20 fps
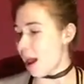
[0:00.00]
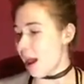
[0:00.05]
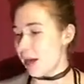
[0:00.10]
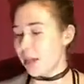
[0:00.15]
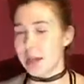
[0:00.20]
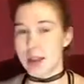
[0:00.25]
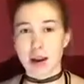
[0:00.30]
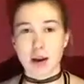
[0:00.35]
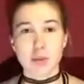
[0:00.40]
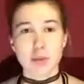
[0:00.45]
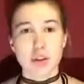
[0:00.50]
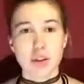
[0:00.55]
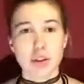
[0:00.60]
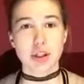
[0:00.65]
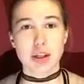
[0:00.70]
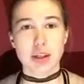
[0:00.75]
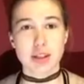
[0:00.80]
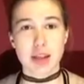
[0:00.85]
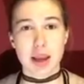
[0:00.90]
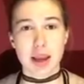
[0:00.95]
And then I'm
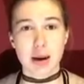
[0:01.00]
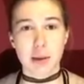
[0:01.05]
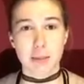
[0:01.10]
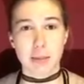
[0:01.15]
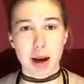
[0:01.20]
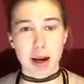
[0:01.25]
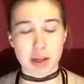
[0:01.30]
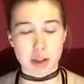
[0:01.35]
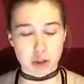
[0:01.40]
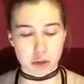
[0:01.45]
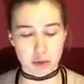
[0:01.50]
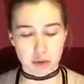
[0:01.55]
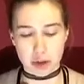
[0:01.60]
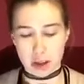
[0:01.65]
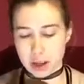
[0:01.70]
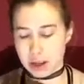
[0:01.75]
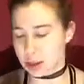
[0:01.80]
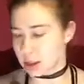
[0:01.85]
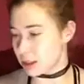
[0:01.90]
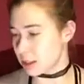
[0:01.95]
going to take my Too
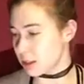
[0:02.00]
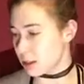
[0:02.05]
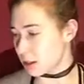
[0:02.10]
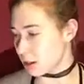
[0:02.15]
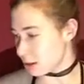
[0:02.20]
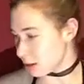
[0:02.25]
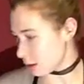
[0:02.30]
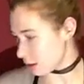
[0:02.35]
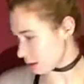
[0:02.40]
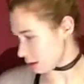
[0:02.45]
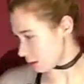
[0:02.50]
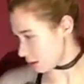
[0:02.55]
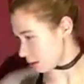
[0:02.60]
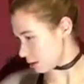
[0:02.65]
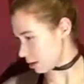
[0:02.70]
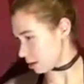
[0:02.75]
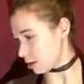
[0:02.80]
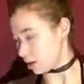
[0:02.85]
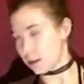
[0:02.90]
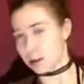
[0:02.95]
Faced
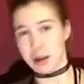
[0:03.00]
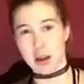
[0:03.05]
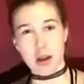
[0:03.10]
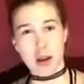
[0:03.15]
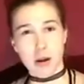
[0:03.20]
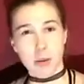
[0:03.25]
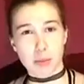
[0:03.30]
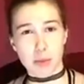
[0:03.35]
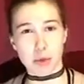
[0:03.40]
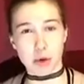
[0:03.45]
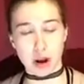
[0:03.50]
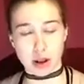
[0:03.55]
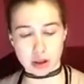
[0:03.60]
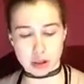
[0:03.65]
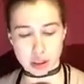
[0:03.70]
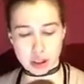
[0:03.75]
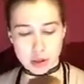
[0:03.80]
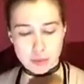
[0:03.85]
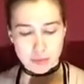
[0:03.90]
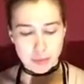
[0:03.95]

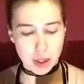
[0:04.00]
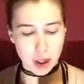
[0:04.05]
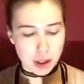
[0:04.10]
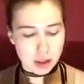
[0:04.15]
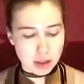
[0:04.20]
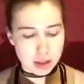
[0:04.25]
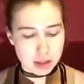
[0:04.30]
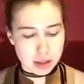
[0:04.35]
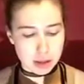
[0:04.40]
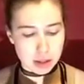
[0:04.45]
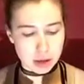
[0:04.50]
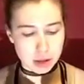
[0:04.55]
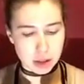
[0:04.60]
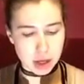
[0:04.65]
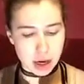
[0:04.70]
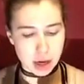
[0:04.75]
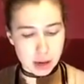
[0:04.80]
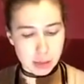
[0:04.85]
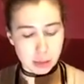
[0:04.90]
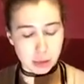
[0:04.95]
bronzer on this little
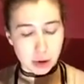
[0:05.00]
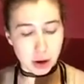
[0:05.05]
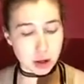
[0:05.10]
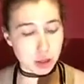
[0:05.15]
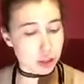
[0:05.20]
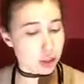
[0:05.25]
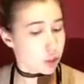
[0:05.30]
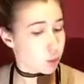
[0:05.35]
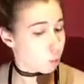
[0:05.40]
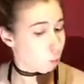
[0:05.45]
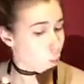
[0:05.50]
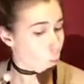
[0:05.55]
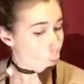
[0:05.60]
tiny brush